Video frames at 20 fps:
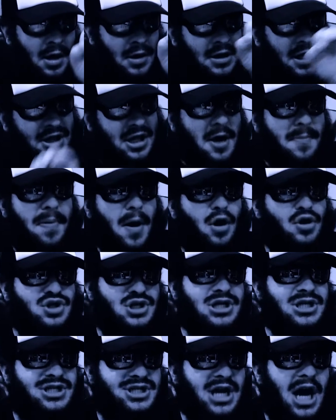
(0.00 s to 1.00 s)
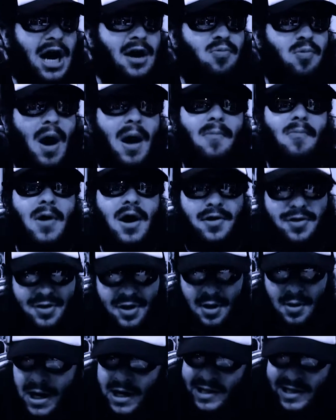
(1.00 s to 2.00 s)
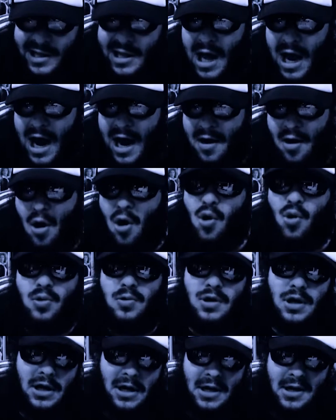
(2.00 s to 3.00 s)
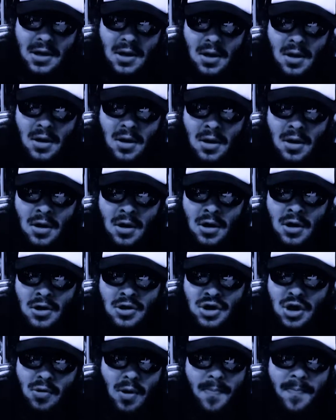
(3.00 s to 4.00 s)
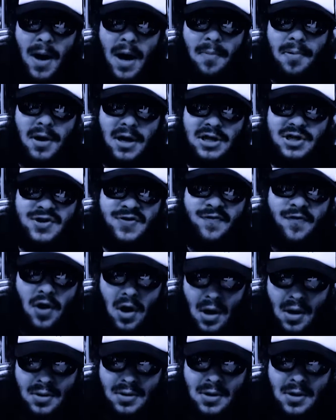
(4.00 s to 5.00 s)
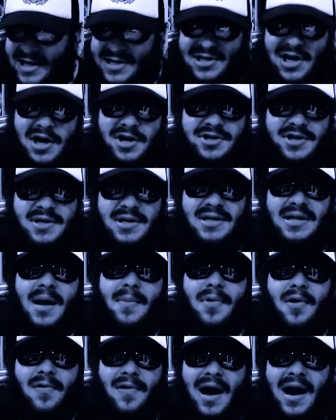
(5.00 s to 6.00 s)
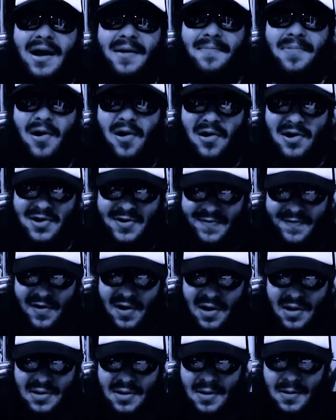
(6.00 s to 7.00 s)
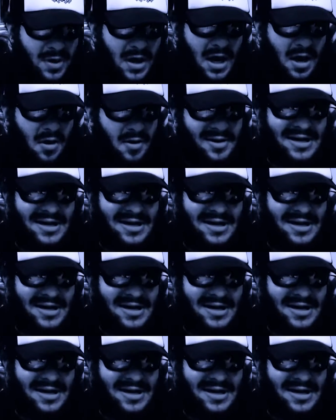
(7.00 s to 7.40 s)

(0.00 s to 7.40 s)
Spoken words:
that the opposing side went with. But it's not only the Republicans' fault. It's also the Democratic Party's fault. Their